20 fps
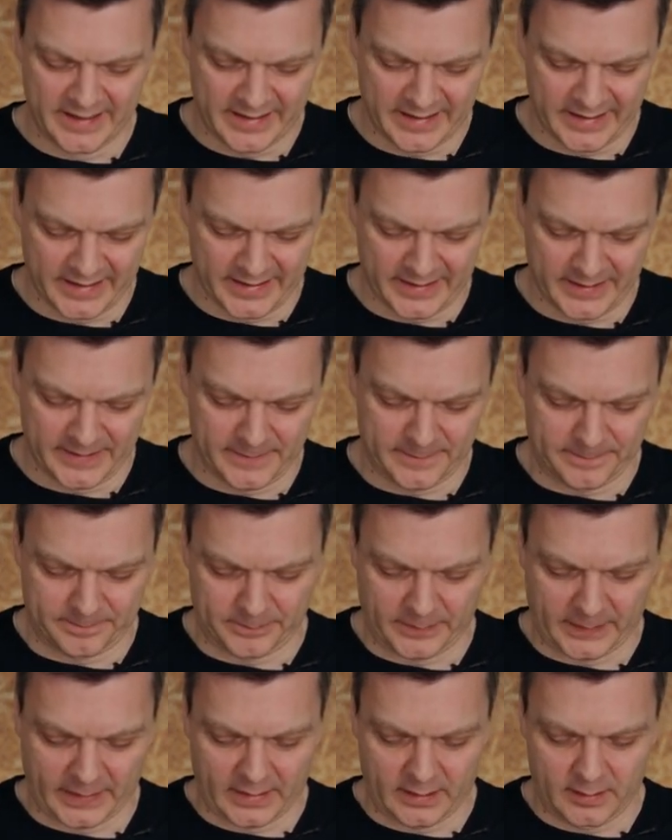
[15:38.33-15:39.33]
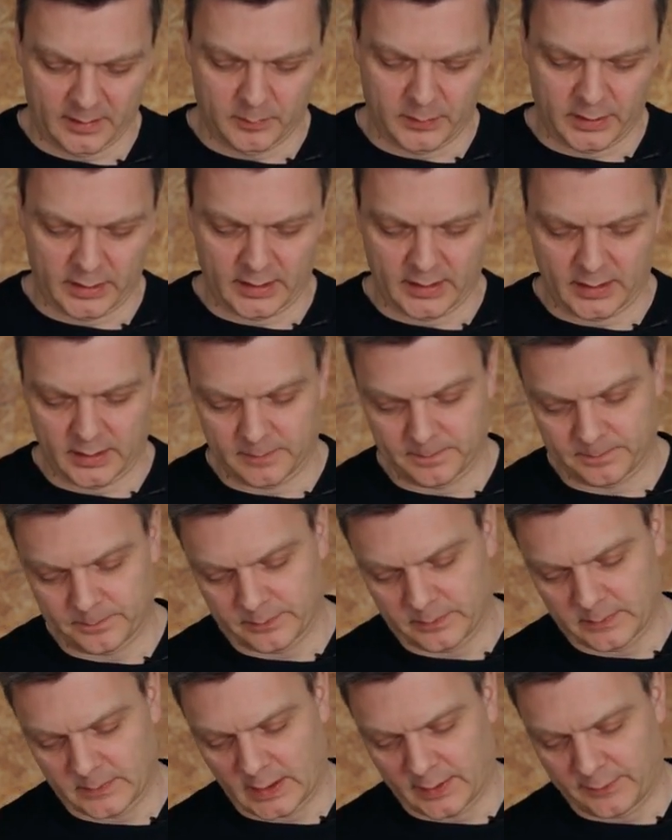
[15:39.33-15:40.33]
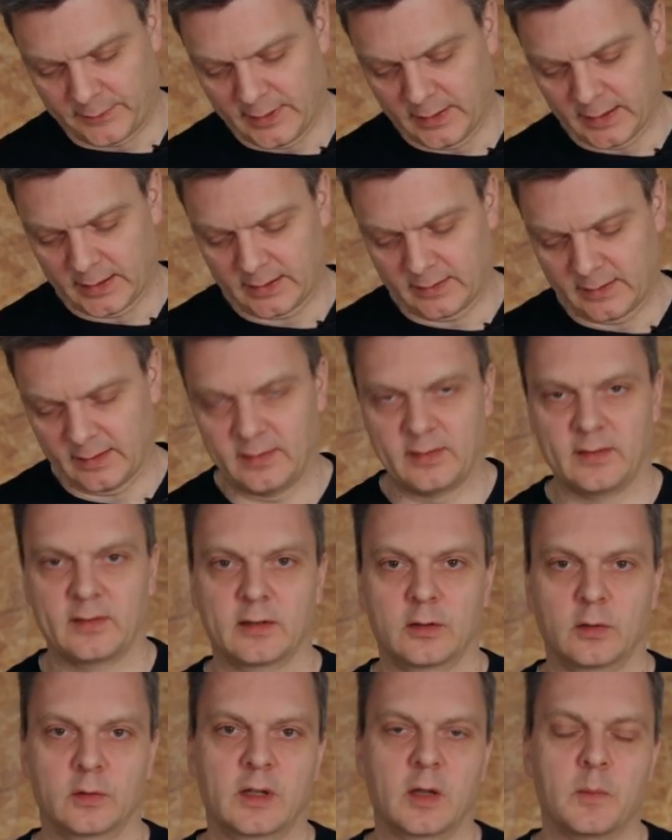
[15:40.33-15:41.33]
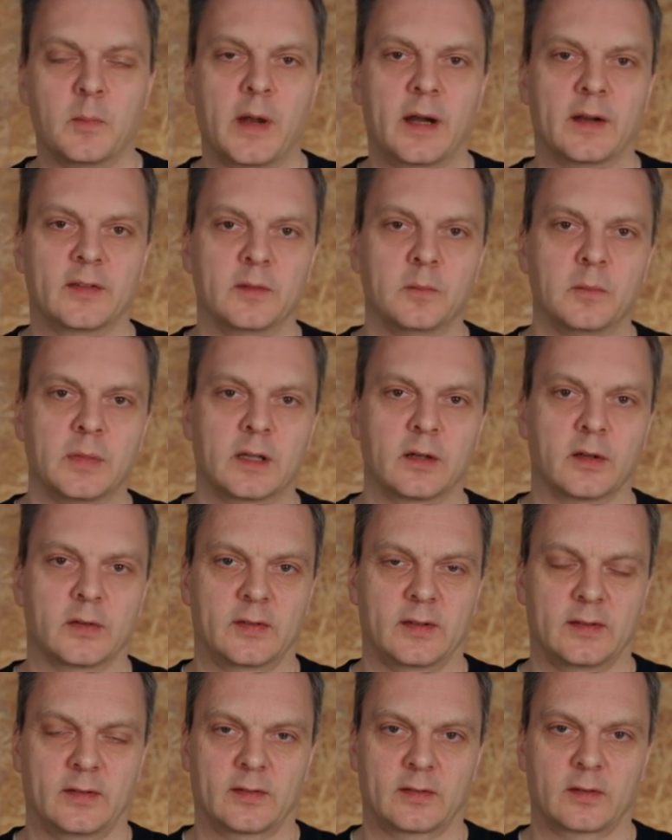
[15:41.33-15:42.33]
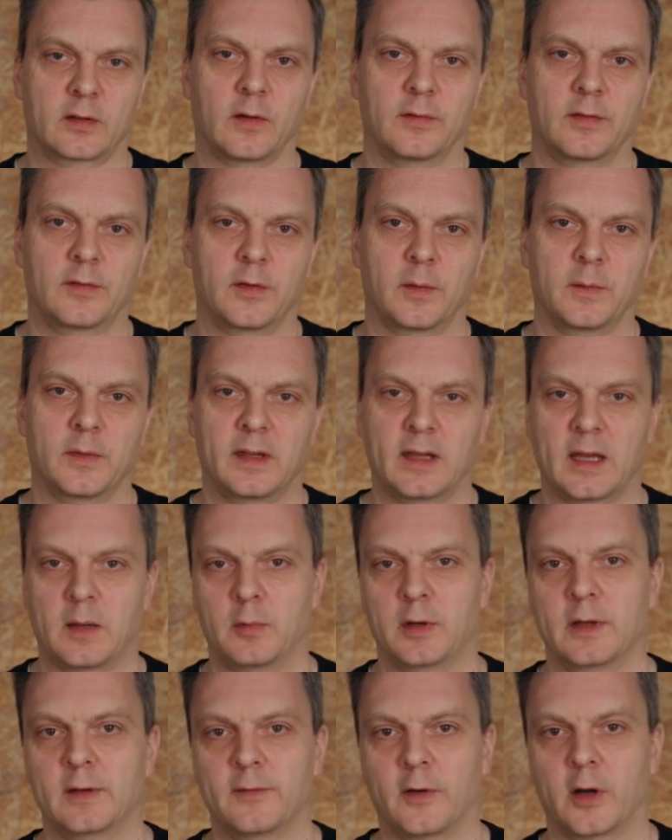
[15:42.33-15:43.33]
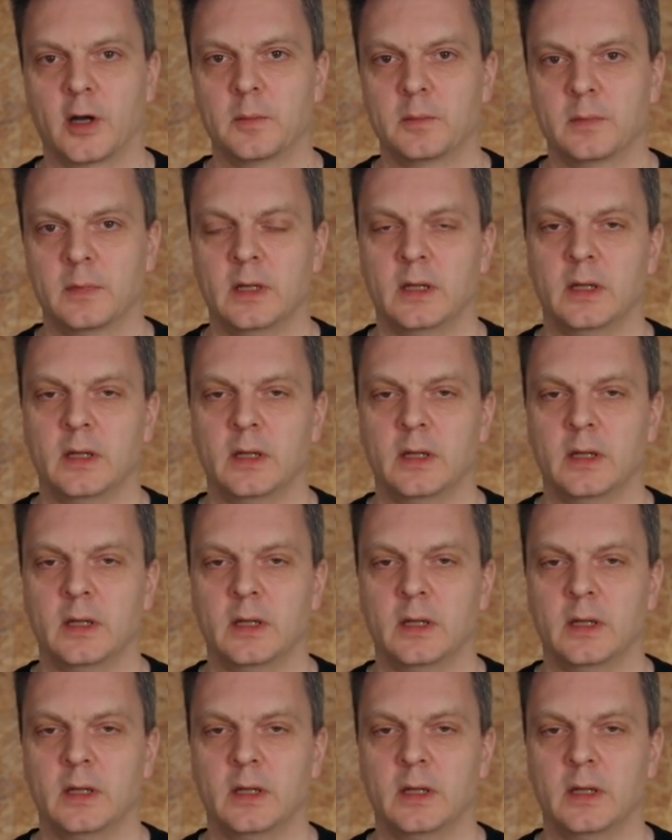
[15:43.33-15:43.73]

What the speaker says: But I feel like this is a good comparison because it's coffee from the neighboring farm,